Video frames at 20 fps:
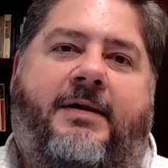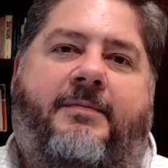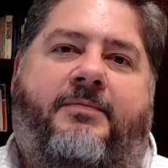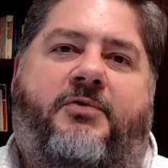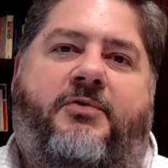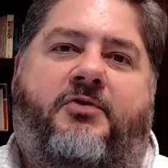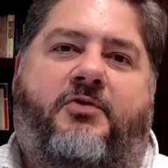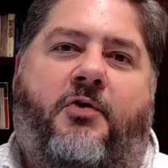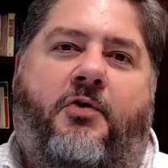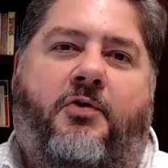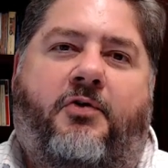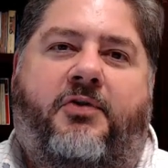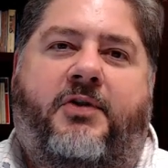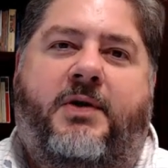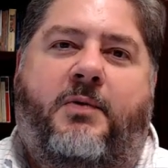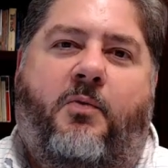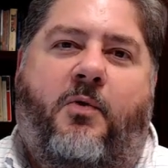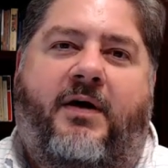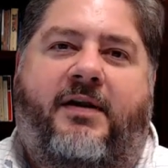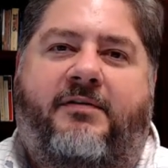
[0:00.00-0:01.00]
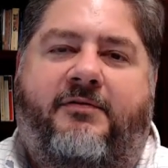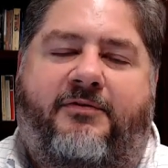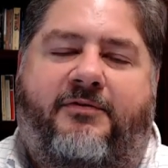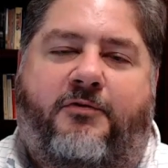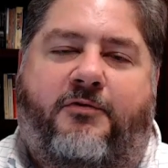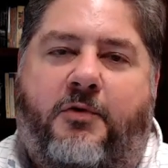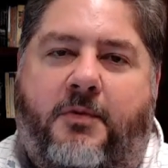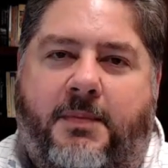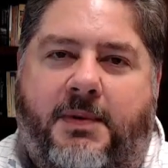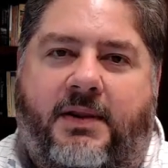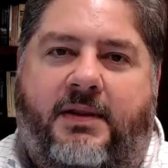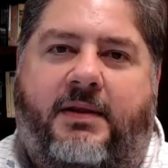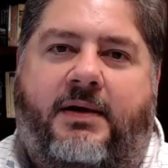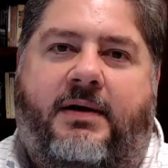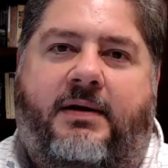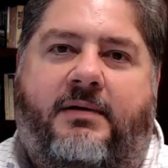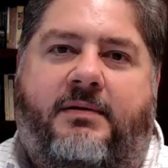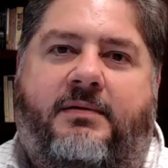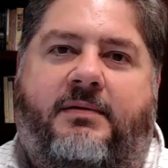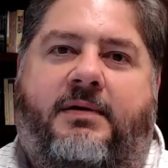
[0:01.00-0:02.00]
There's only one
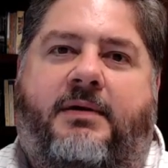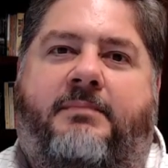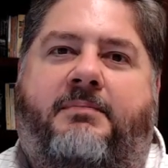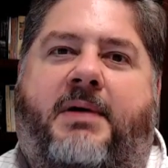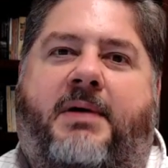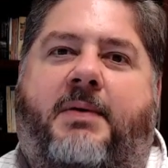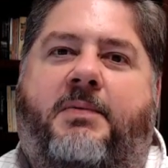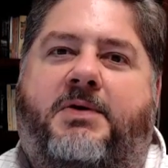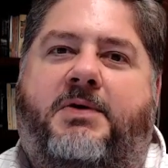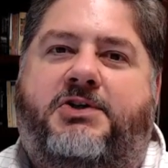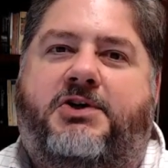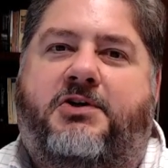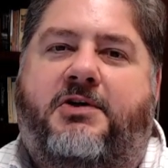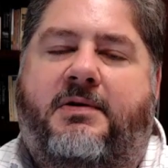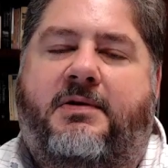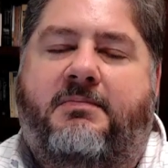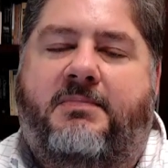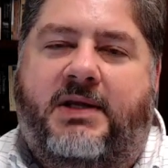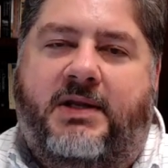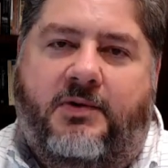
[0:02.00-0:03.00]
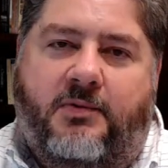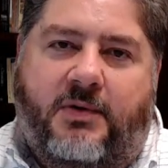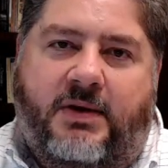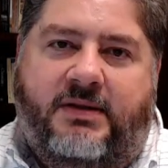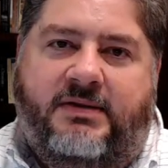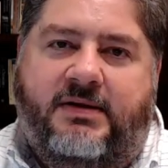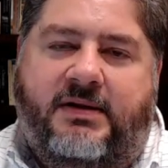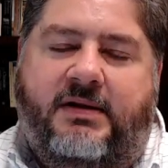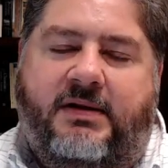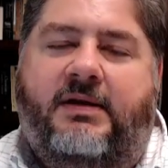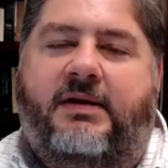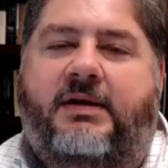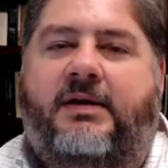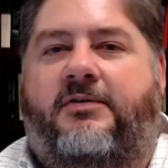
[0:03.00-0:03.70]
formula by which you can be anointed.